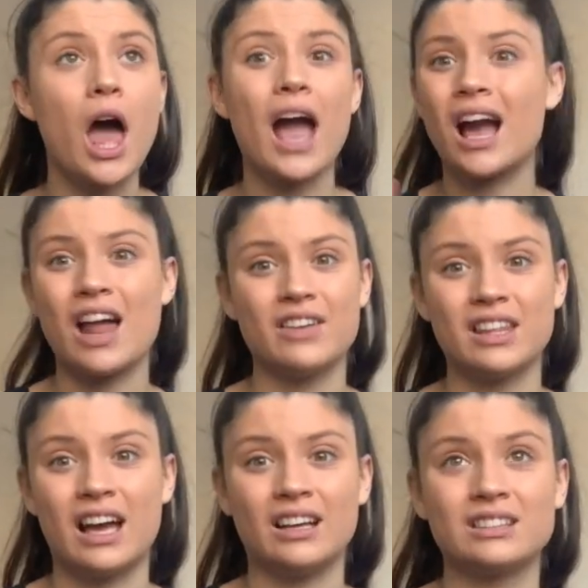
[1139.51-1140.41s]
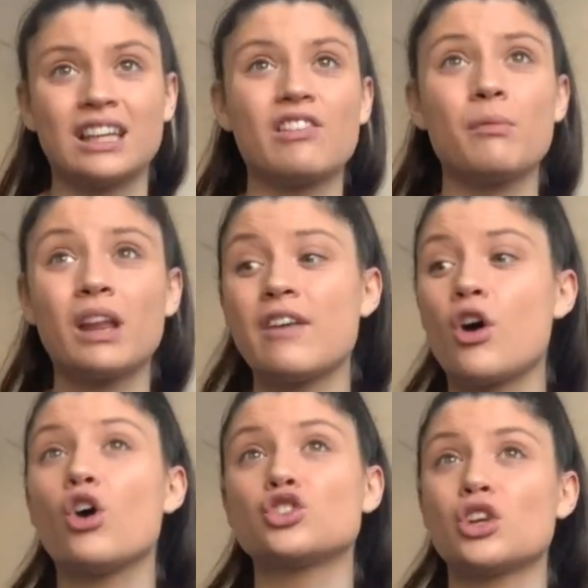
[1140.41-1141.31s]
I can't have anything else. Like, if I'm gonna have a
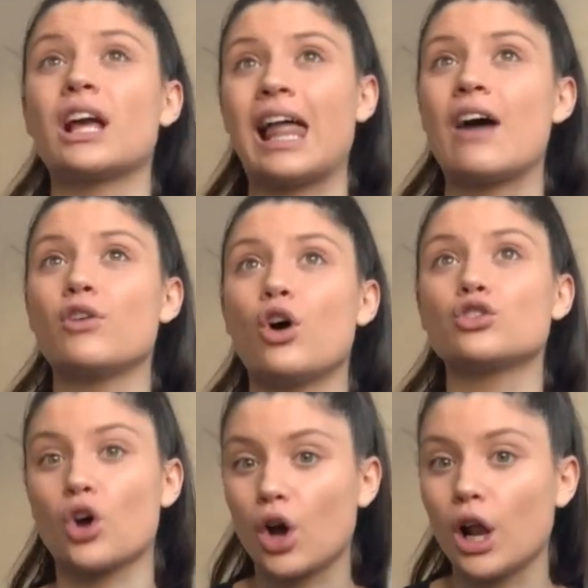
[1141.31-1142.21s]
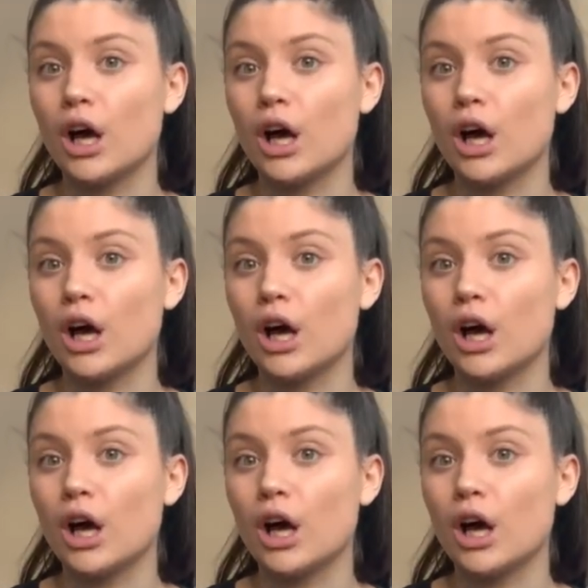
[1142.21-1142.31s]
hot drink, I'll have a hot chocolate.